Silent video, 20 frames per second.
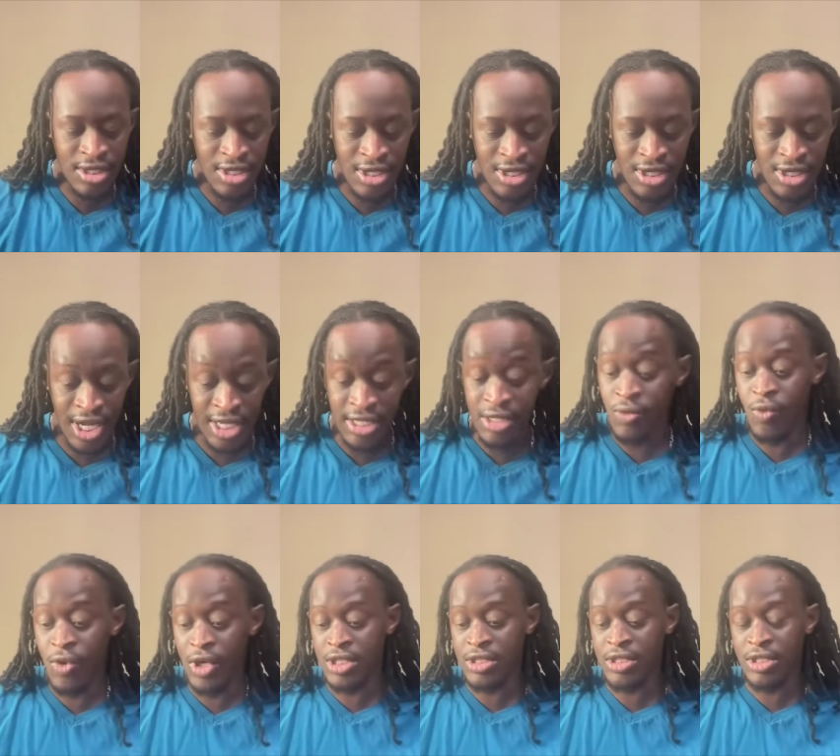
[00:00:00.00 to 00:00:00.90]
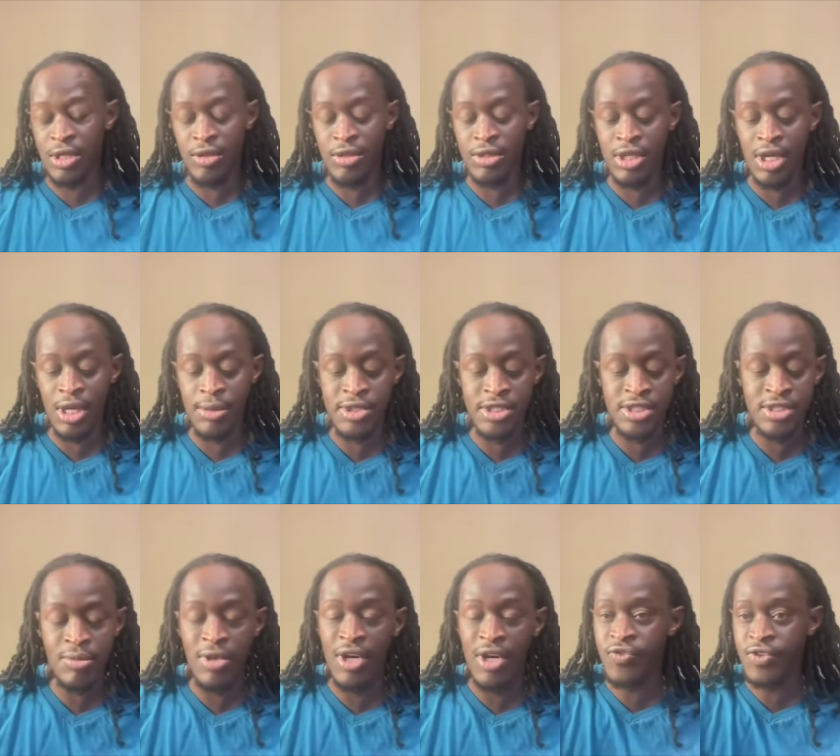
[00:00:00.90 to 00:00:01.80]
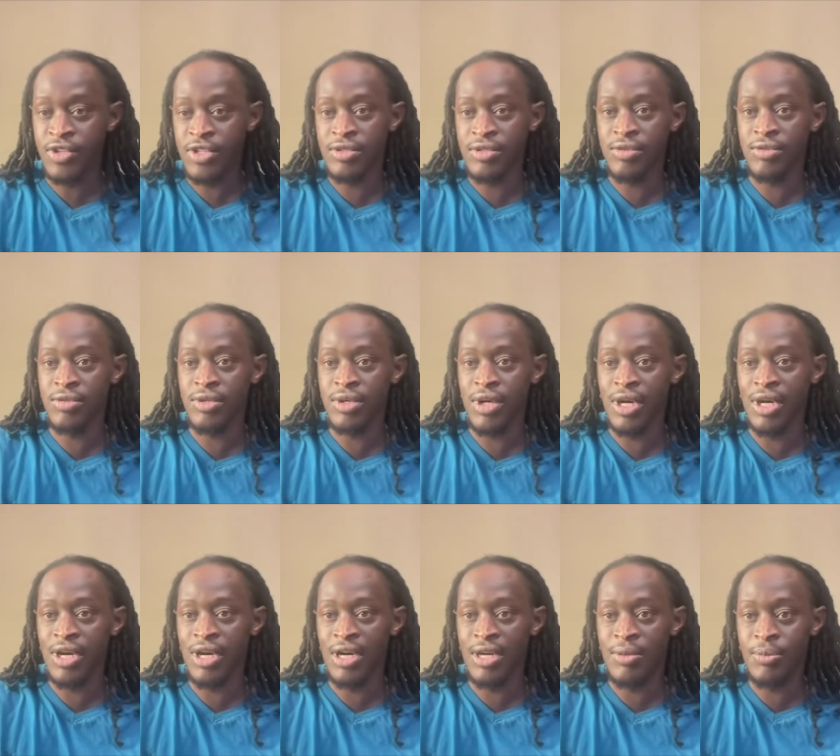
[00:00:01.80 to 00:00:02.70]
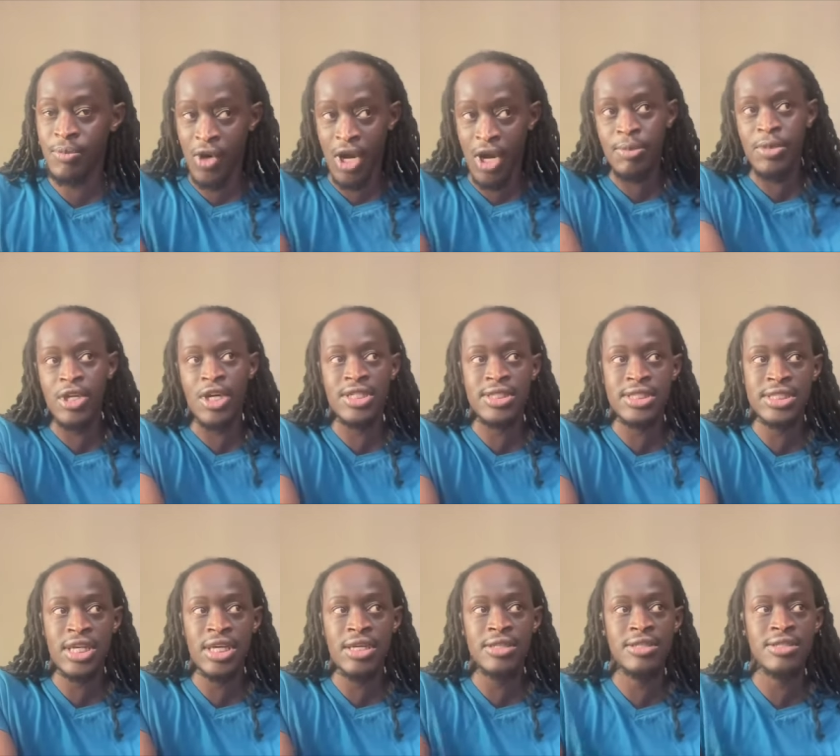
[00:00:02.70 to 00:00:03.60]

uh, I didn't want it to go in the competition. My friend who uh, brought me on set and